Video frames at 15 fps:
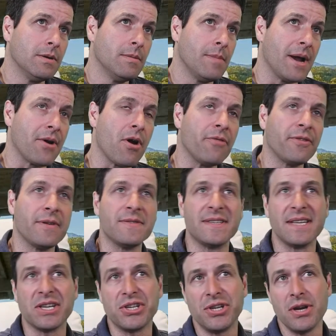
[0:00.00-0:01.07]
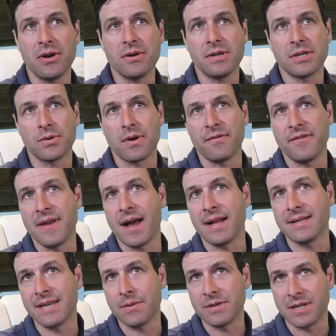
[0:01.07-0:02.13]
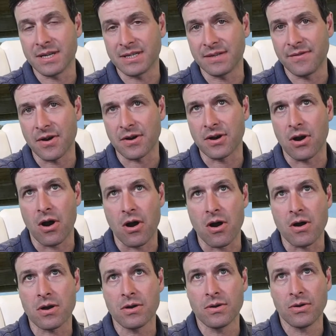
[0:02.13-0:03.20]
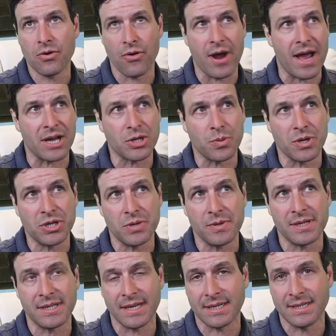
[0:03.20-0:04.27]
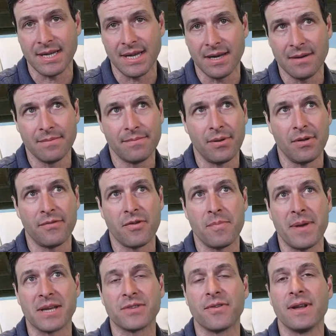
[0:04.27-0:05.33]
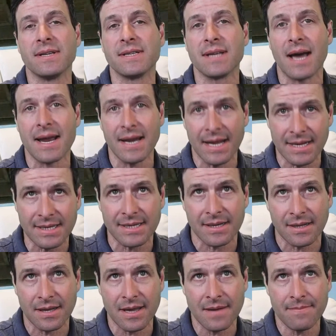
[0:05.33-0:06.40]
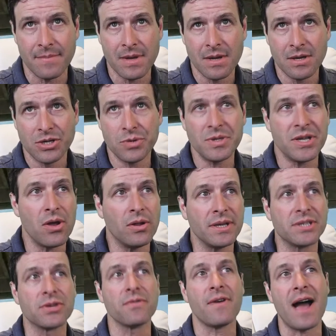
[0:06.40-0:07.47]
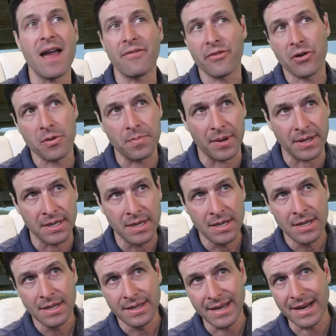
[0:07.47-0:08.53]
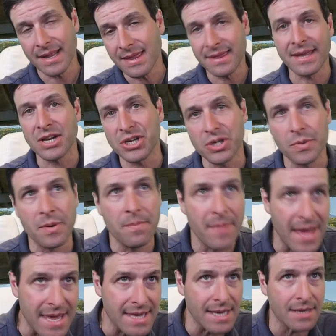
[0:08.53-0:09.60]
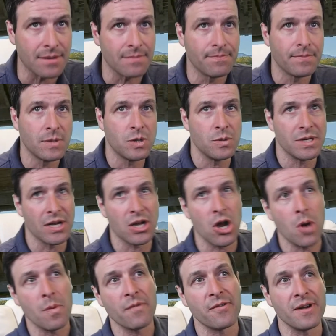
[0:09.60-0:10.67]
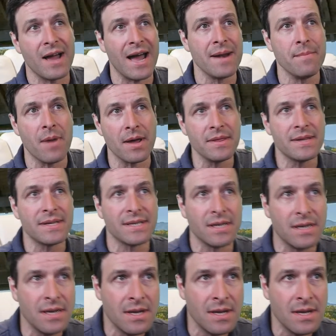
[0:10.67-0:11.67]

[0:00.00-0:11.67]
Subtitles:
my girlfriend of 6 years, sort of fiance, was in a severe car crash when she was 16. Both of her best friends died instantly. She was the only survivor, but they didn't think she would make it. She was in a coma for 9 months, and